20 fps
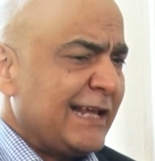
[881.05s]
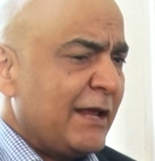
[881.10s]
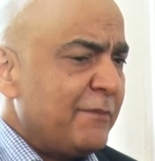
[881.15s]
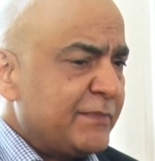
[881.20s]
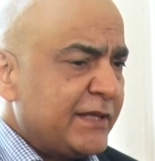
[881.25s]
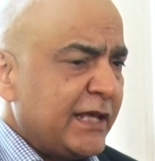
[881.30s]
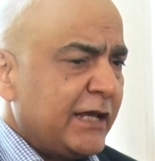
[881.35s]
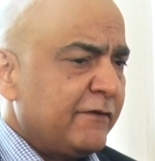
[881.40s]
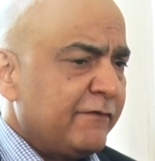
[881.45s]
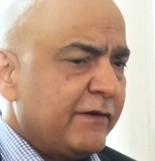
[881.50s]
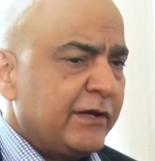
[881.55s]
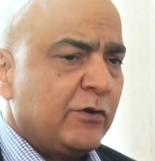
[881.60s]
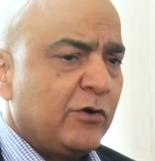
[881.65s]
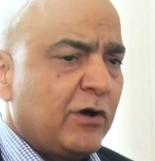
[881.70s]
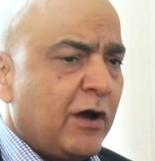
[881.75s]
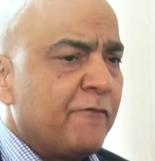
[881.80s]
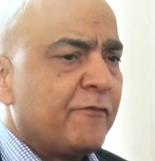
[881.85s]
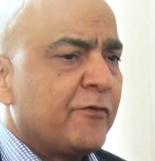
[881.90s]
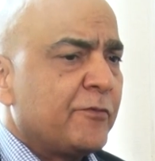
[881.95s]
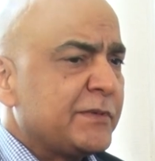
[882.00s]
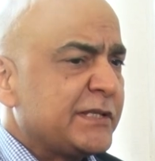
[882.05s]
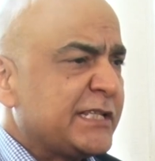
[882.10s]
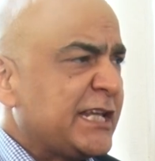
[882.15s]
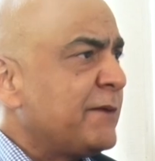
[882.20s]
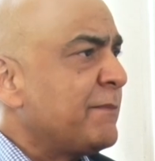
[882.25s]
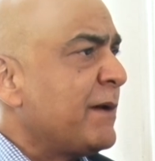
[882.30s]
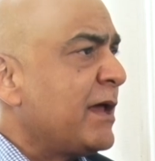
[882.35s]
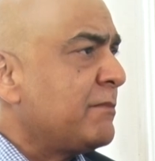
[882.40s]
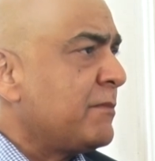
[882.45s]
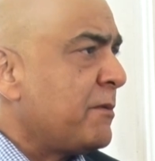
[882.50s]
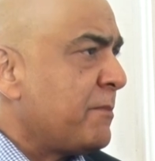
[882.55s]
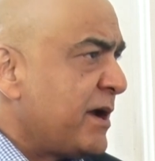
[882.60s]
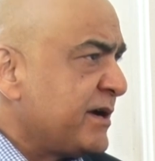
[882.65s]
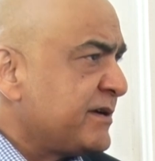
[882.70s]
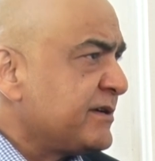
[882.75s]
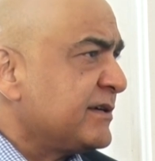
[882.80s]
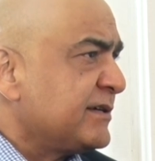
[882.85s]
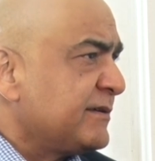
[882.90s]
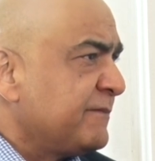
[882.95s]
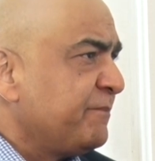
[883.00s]
Same thing when you come from the same alma
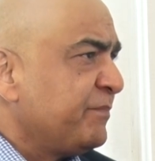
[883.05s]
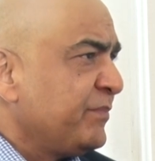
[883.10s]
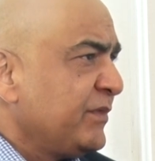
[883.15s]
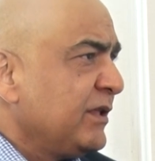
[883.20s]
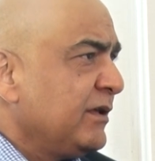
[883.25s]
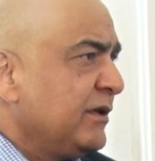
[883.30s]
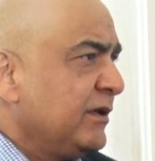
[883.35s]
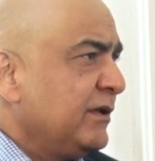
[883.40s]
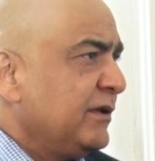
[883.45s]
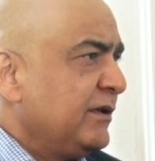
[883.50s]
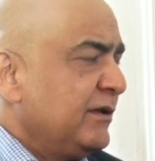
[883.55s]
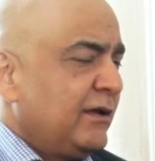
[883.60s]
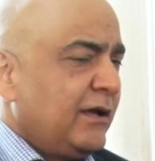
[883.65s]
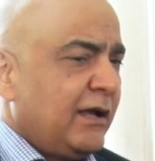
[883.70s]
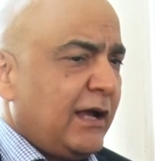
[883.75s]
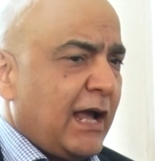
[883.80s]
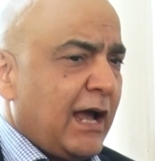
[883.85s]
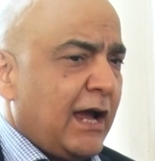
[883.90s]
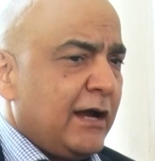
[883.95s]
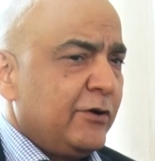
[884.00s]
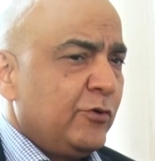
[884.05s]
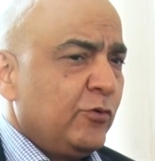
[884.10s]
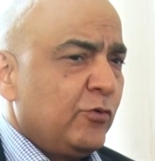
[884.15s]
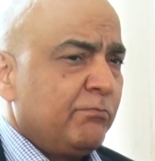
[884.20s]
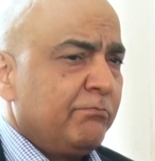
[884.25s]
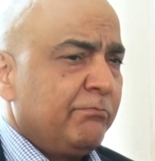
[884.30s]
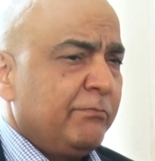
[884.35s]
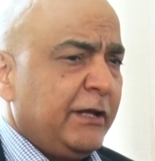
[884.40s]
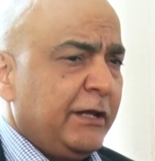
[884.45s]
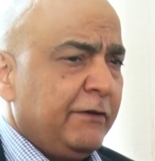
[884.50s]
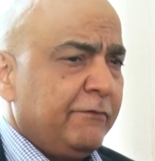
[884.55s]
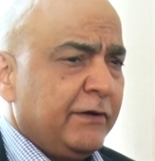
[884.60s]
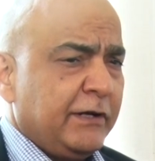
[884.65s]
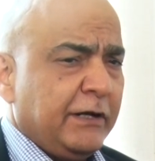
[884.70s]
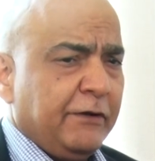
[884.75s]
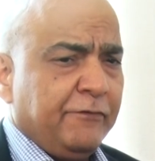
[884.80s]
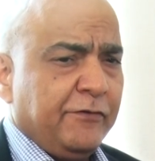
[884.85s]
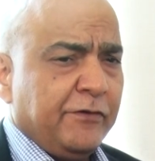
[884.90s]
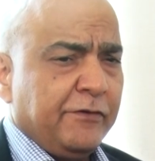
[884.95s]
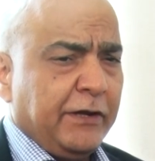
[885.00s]
mater, and
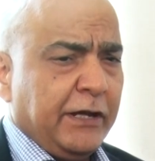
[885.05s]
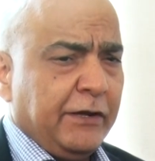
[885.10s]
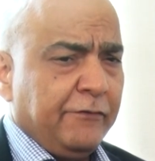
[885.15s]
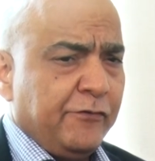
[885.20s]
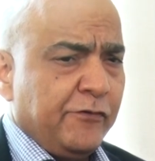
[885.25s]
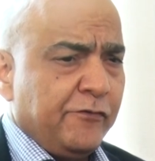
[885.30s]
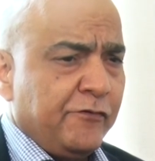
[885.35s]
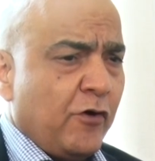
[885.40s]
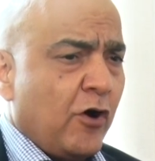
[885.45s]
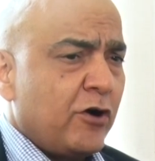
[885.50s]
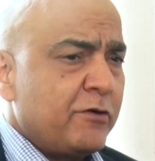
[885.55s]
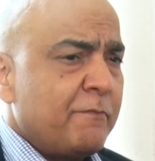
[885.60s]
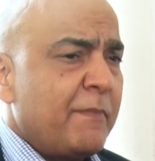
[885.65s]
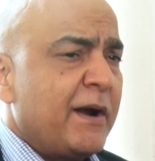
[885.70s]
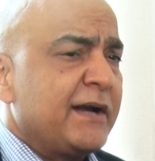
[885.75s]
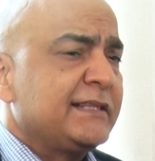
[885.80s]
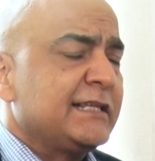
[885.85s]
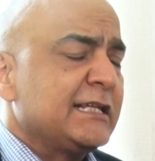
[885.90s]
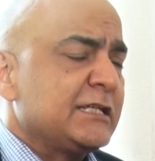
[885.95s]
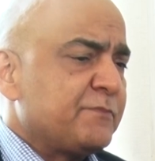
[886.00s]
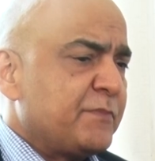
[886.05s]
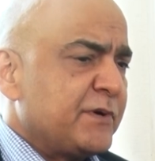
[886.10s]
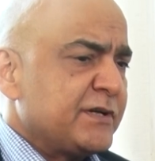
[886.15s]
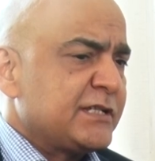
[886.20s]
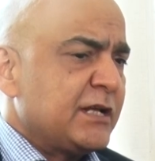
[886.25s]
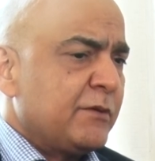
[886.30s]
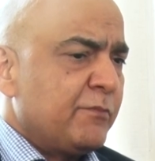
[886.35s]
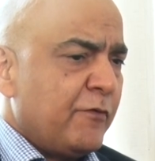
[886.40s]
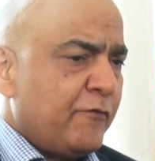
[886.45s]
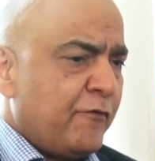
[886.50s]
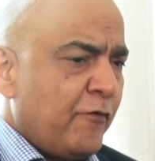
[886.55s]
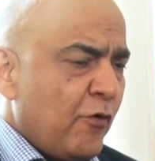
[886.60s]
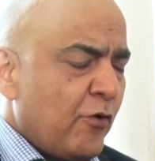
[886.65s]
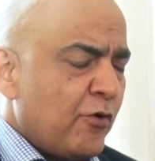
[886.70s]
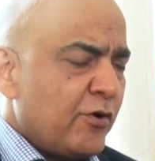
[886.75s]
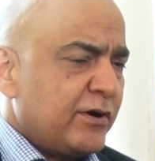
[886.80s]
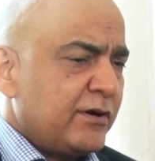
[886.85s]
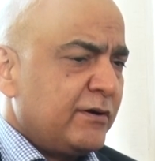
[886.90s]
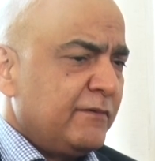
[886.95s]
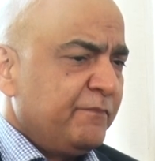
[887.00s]
even if you've not met this person
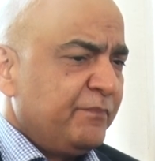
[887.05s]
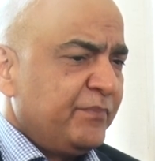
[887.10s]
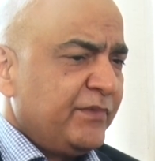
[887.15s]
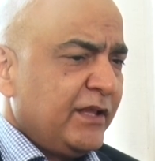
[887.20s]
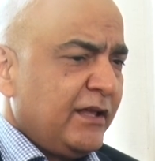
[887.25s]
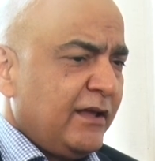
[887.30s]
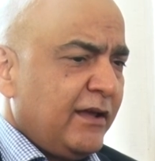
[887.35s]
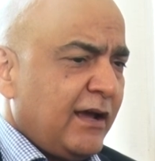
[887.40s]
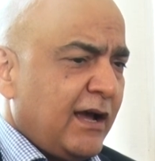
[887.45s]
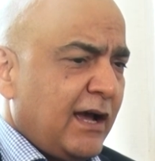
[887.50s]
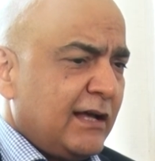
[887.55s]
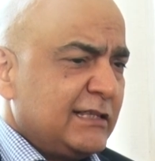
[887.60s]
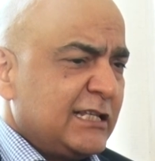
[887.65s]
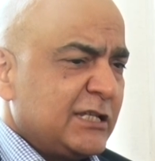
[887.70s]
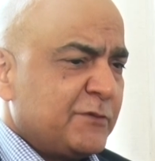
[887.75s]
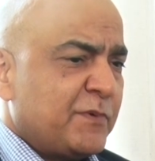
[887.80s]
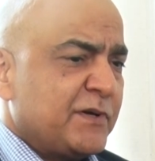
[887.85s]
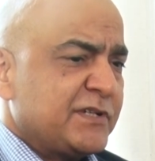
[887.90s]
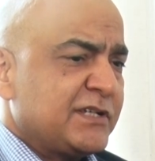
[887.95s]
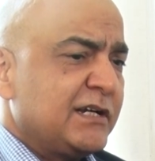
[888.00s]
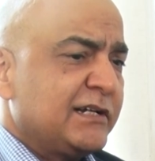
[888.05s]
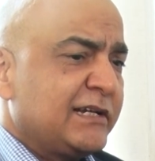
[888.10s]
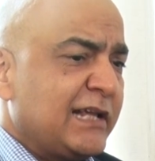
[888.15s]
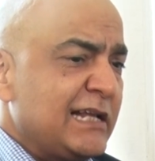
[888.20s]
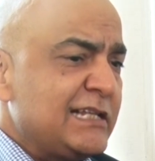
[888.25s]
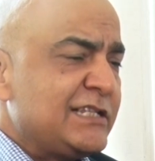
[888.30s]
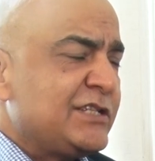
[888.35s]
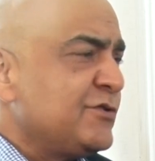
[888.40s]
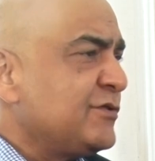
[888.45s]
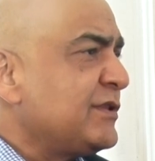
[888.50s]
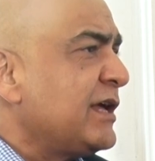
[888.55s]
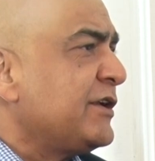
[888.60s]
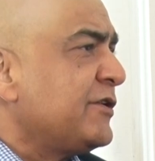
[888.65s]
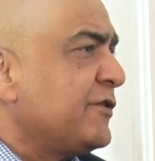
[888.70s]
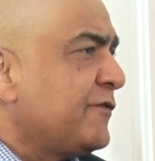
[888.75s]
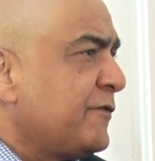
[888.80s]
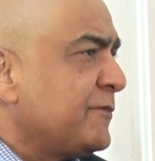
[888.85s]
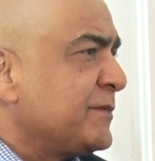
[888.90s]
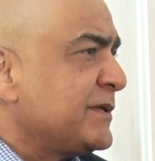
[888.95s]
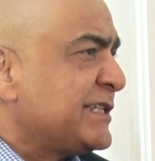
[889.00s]
before, and this person tells you
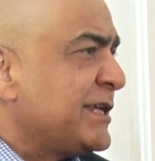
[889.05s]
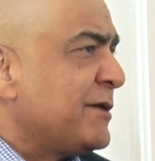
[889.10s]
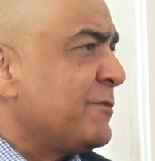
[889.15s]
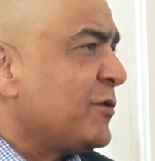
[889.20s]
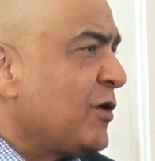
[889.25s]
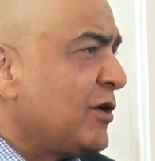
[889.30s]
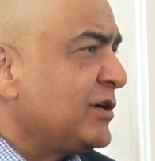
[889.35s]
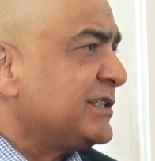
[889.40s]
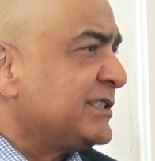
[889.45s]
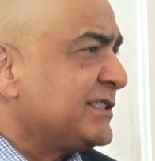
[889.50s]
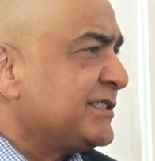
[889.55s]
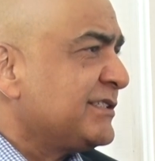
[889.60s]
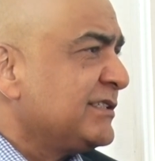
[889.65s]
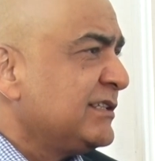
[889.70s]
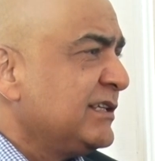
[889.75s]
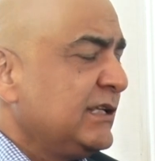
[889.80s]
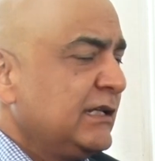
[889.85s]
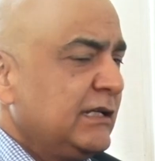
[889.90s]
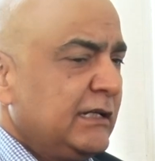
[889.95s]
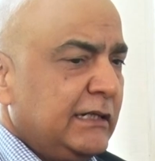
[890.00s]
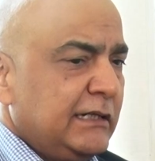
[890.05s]
that you're from the same college,